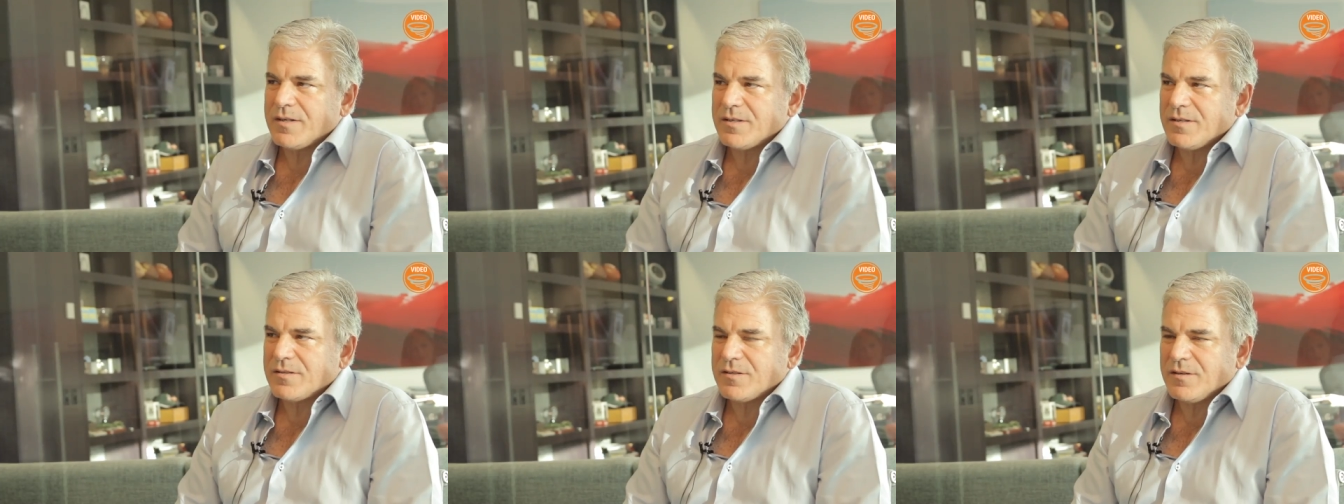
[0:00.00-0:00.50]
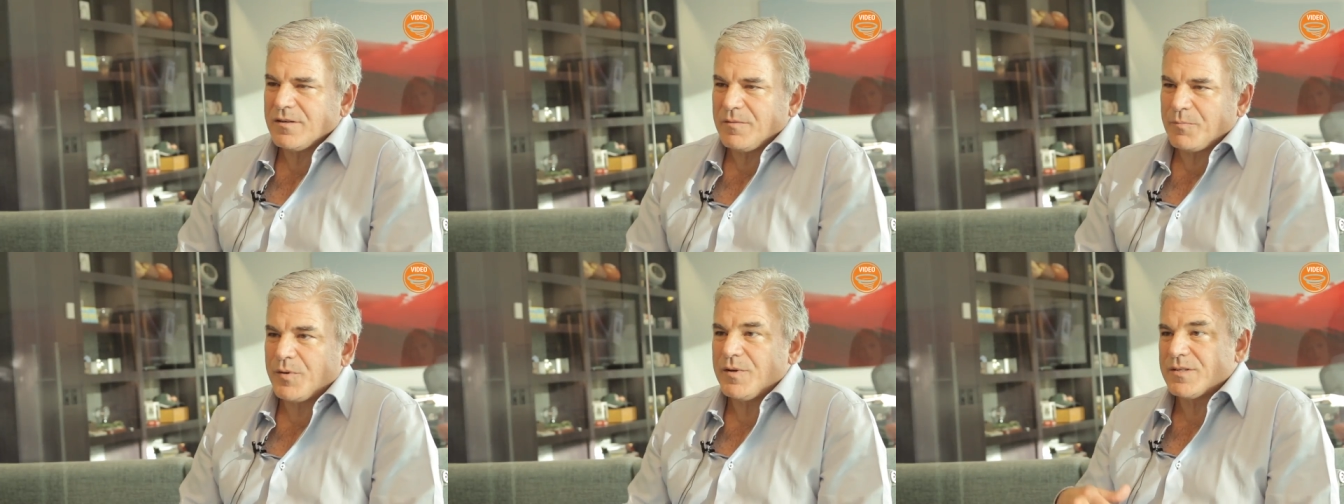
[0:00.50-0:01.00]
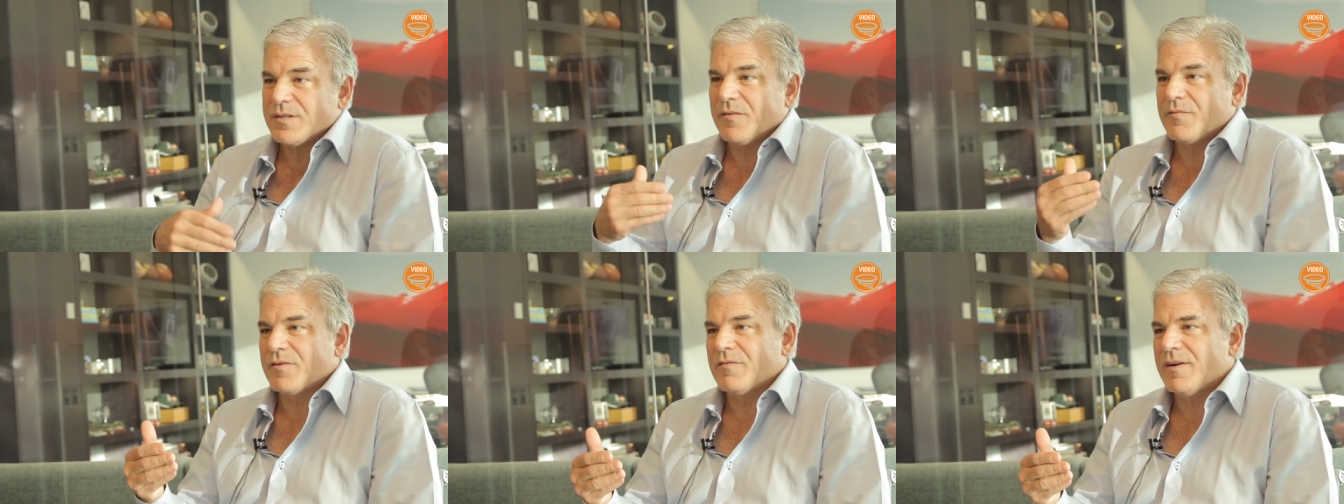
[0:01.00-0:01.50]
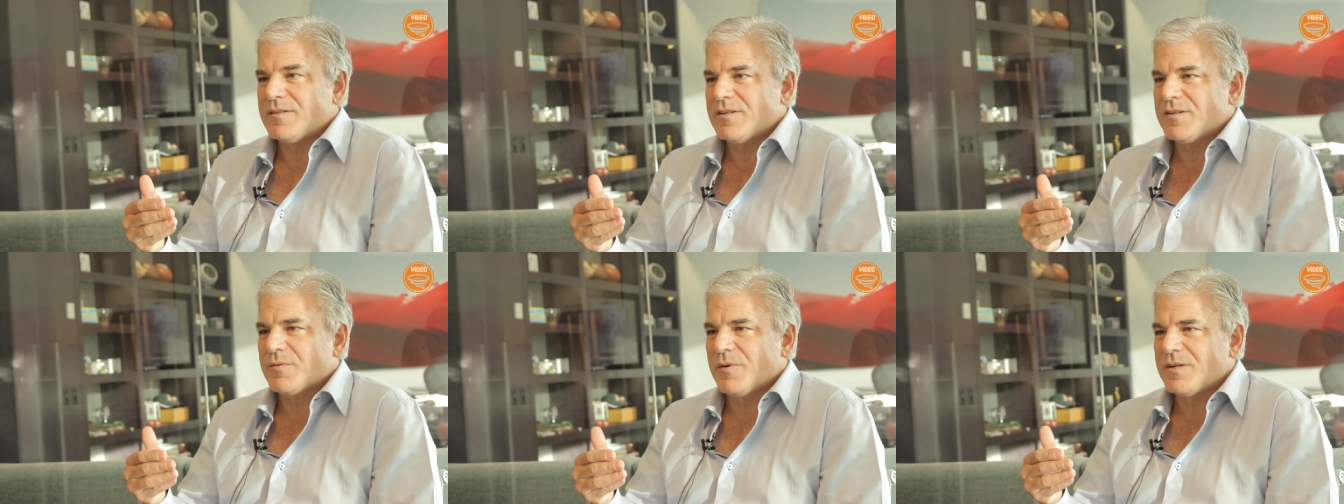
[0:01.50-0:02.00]
right, put yourself in the right
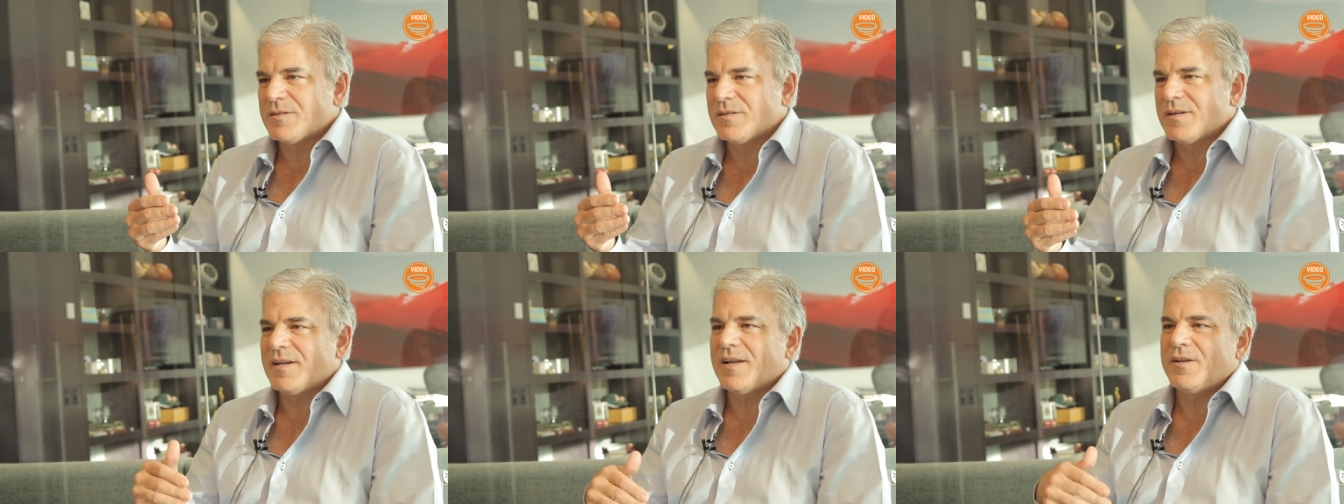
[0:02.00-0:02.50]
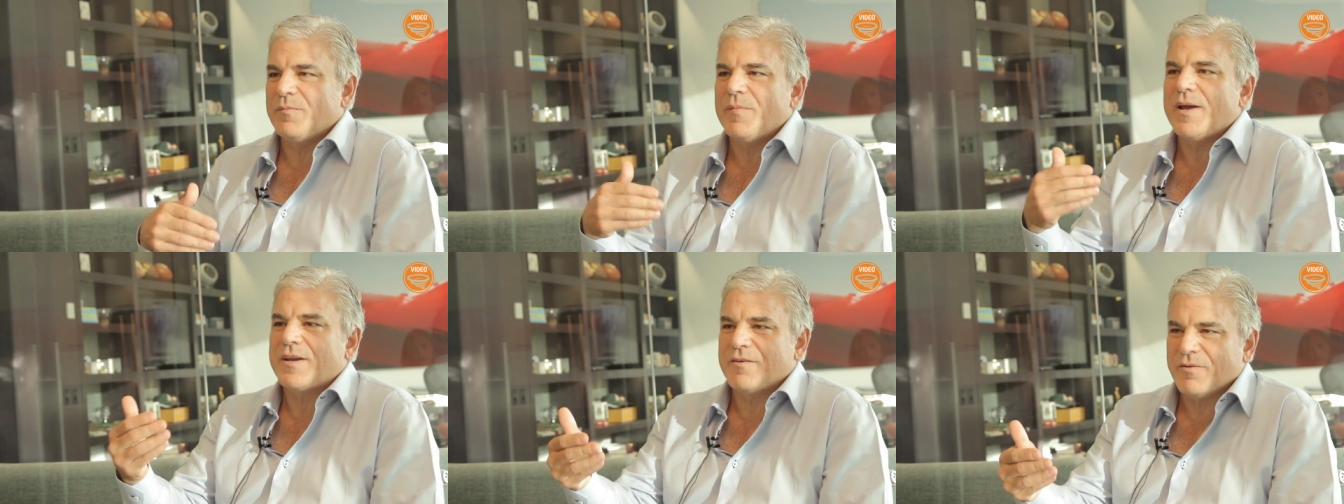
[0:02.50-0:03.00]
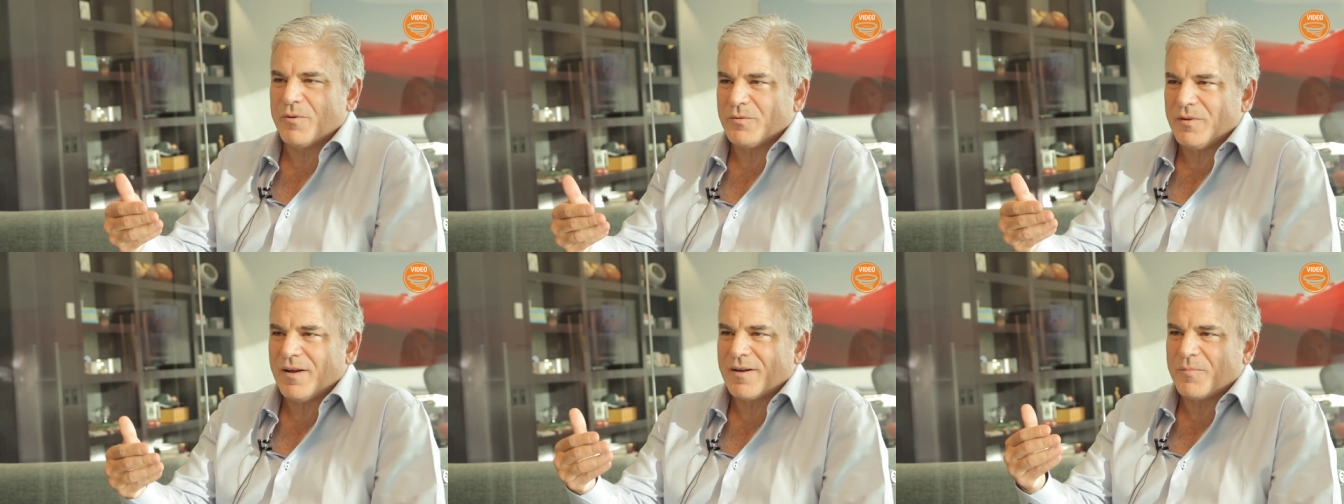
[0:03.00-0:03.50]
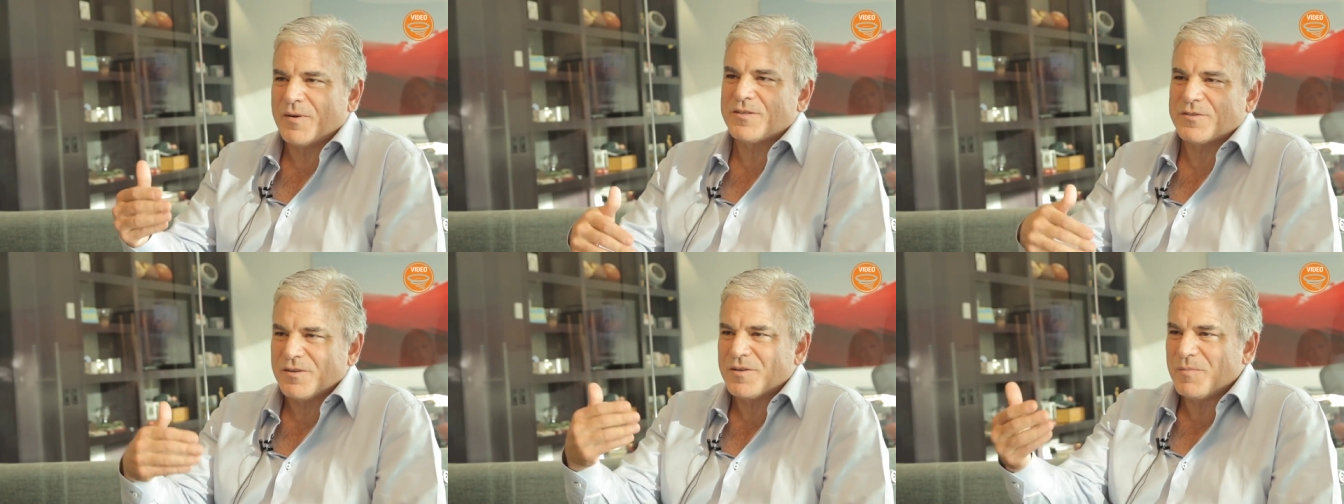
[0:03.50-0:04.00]
situation, and then you make your own luck, but
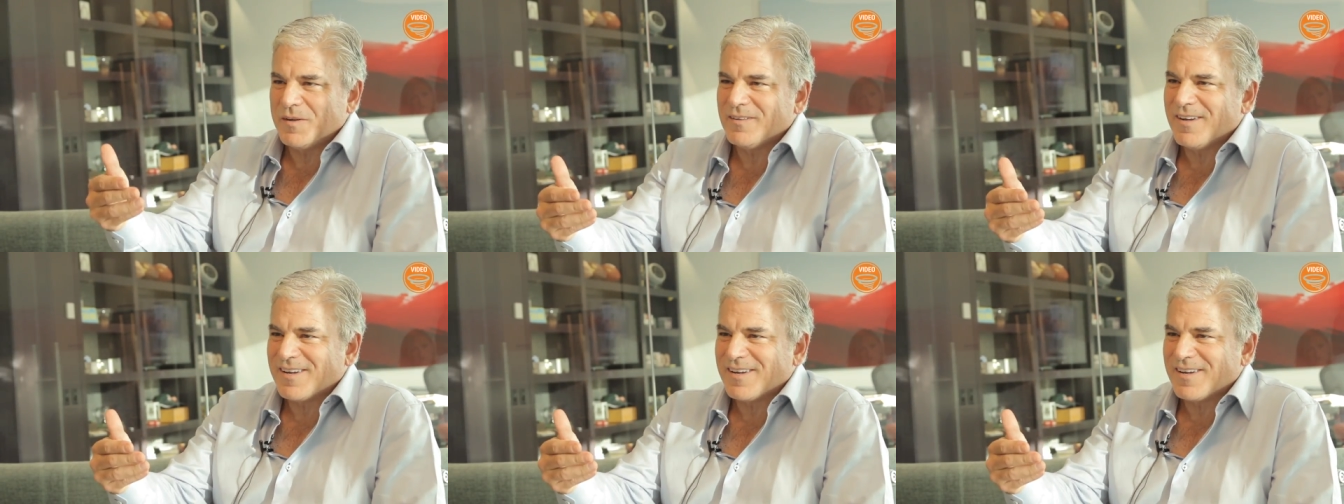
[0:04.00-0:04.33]
it's good to be